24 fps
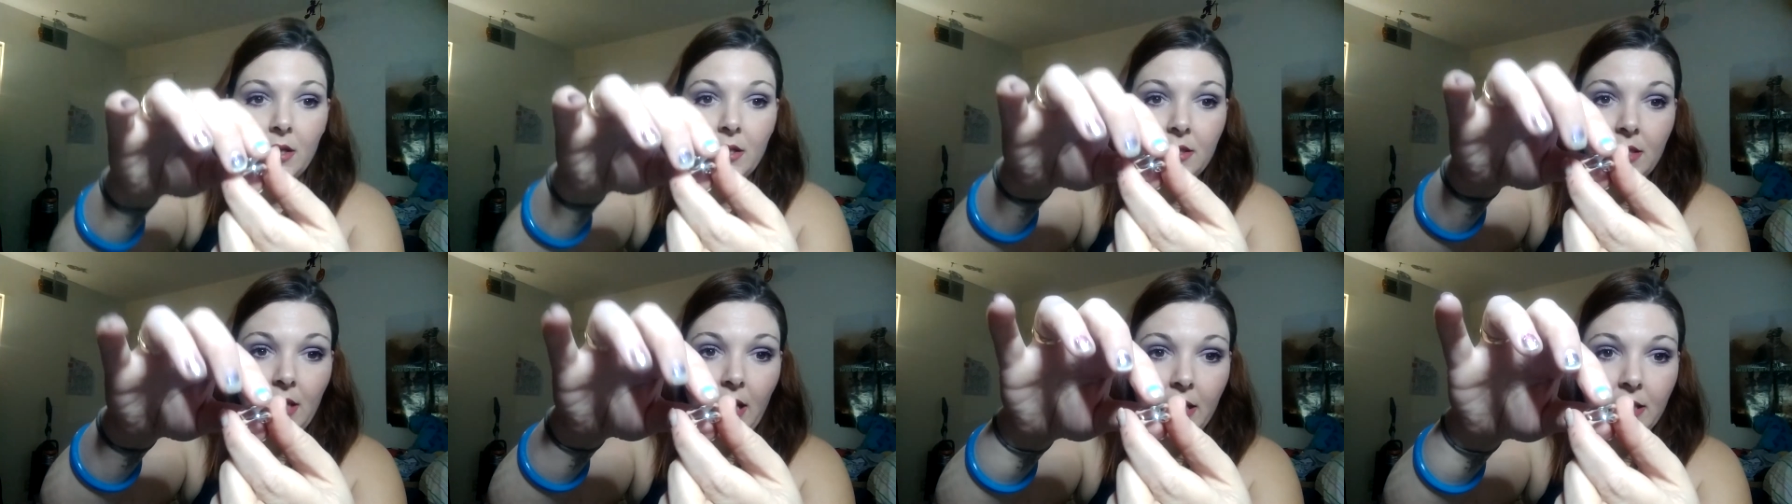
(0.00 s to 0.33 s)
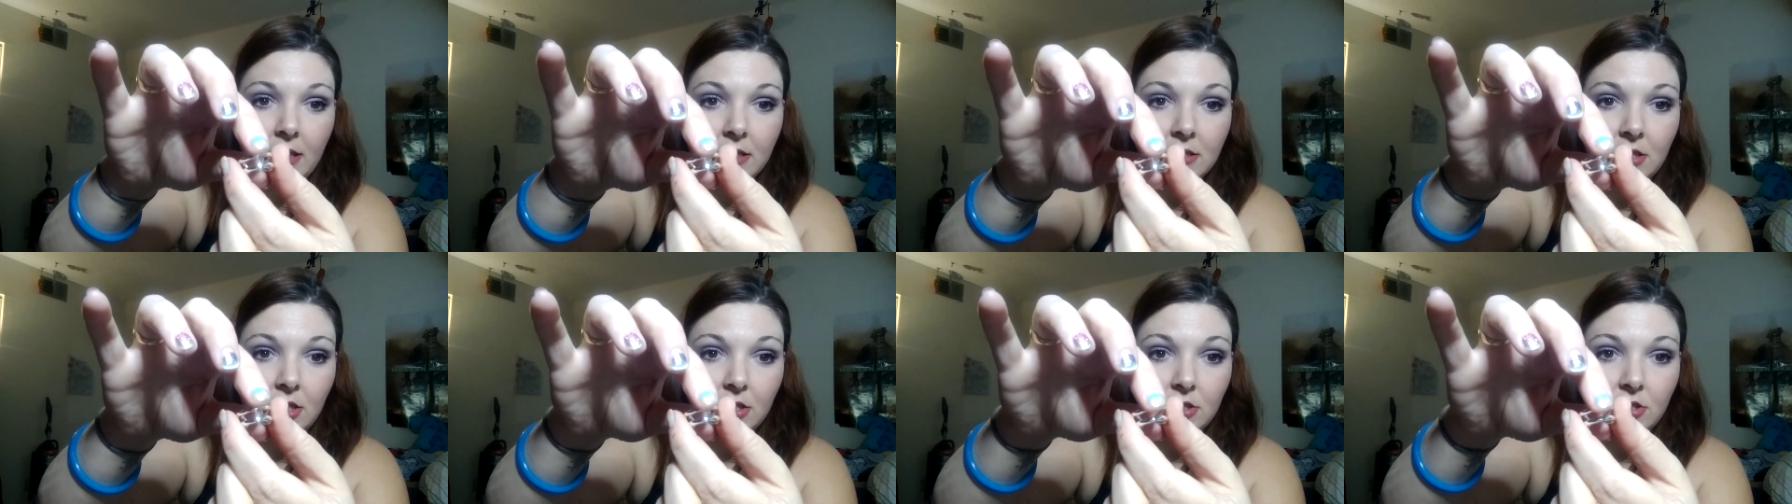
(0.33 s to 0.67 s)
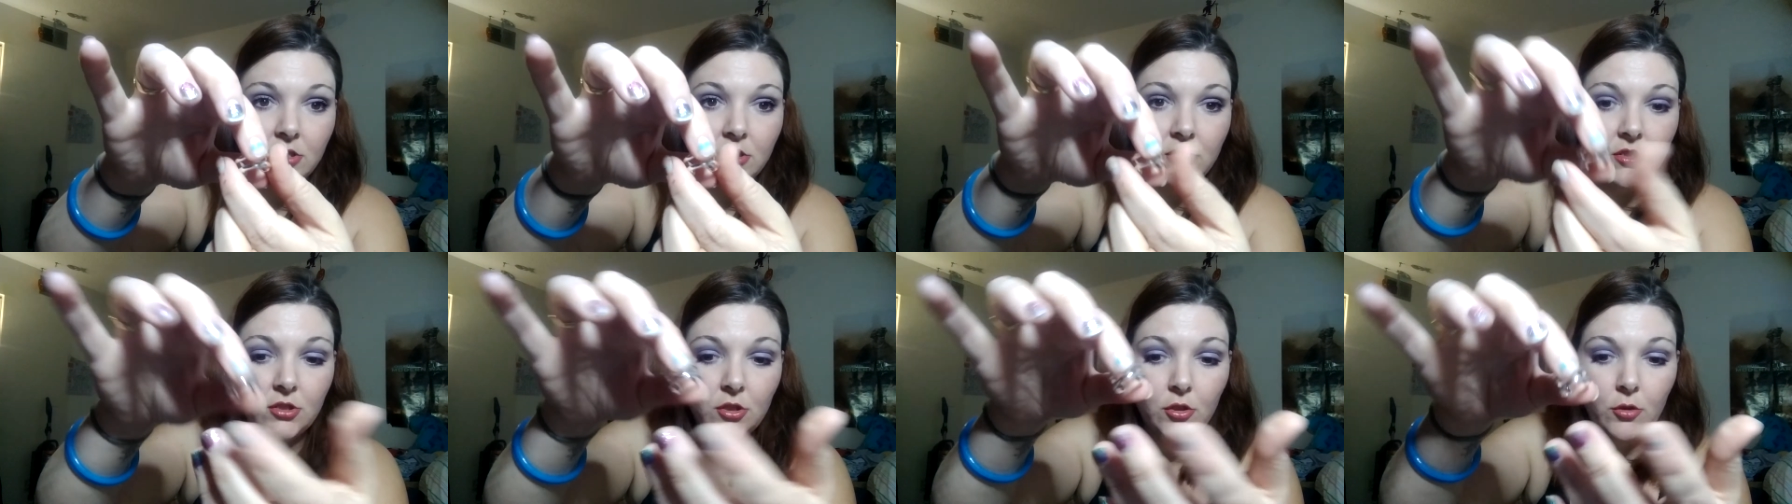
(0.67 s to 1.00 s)
That is a
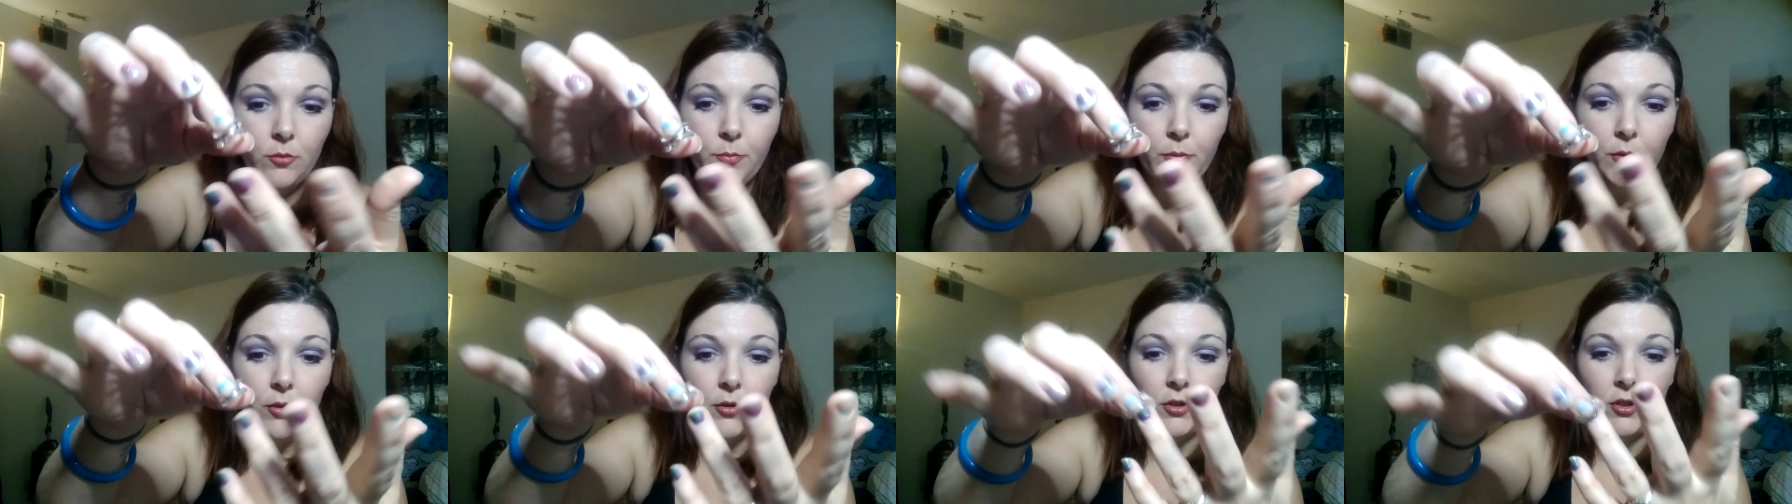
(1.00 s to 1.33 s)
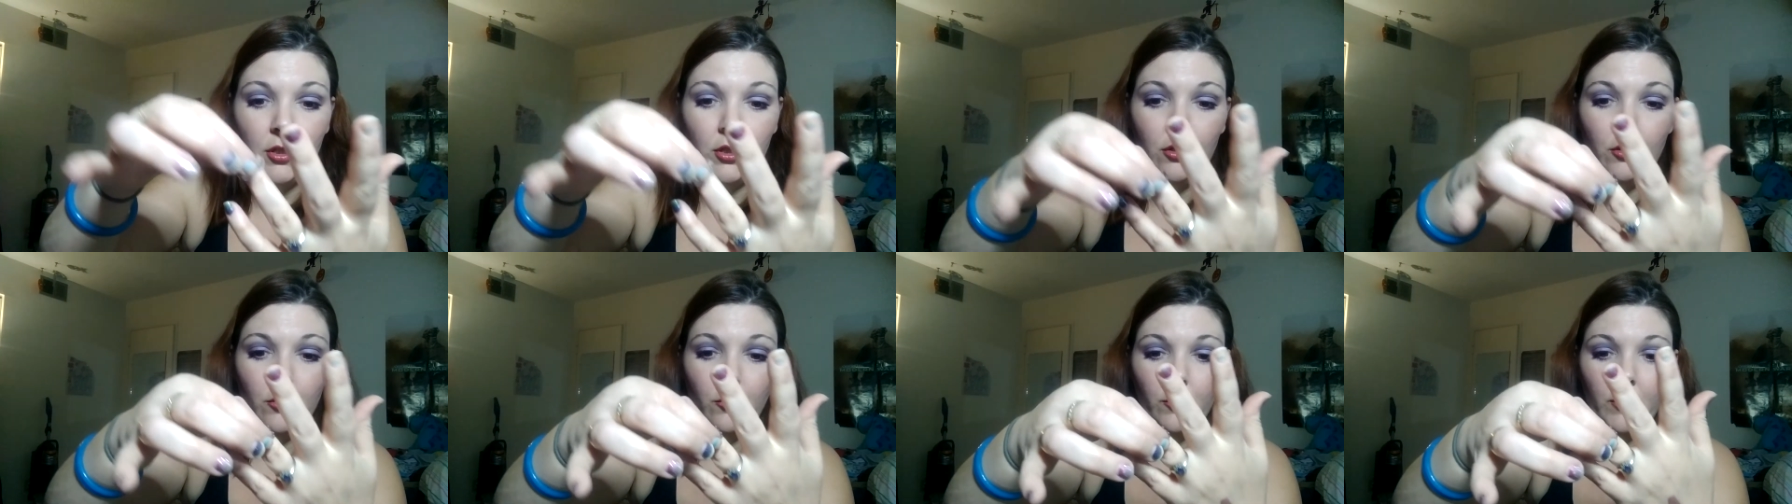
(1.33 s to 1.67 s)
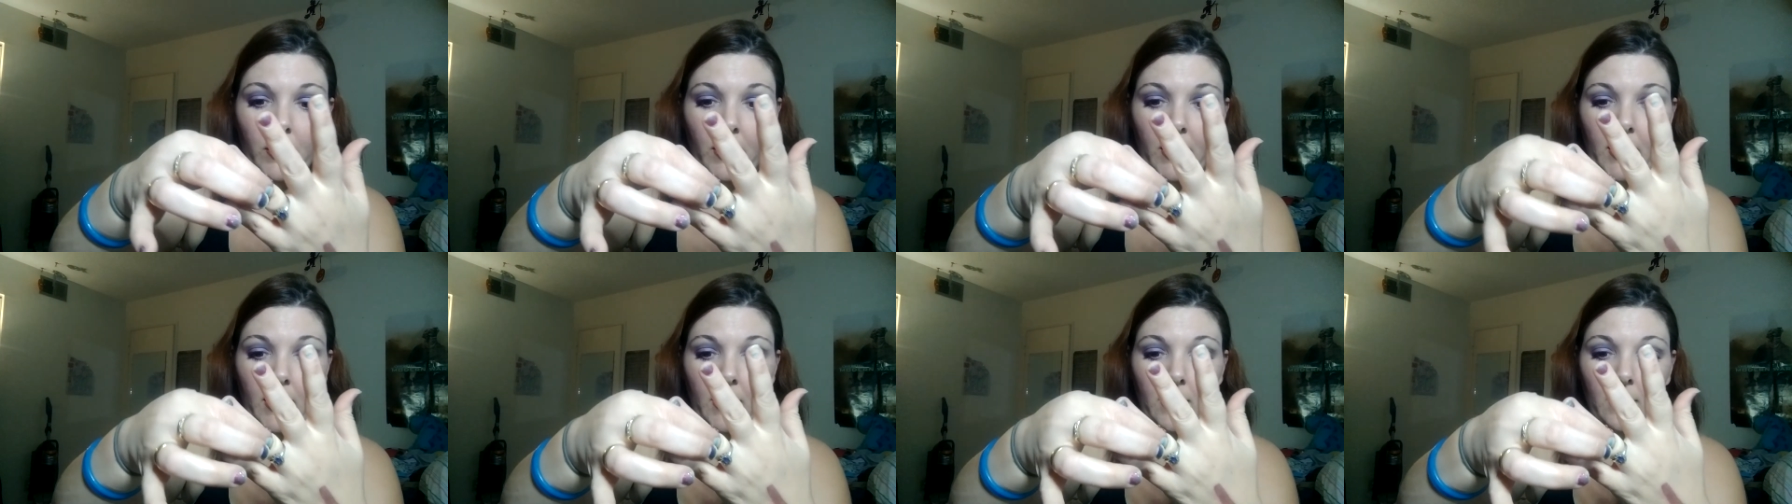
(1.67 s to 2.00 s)
super cute
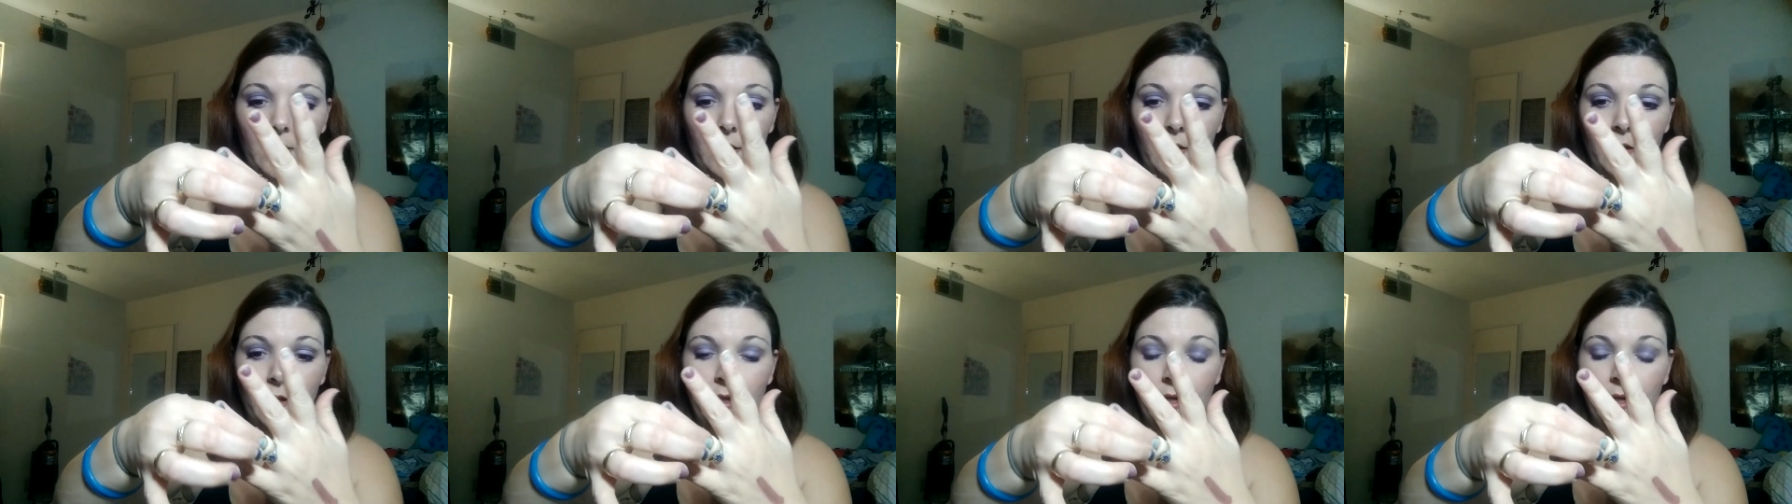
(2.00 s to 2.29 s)
ring.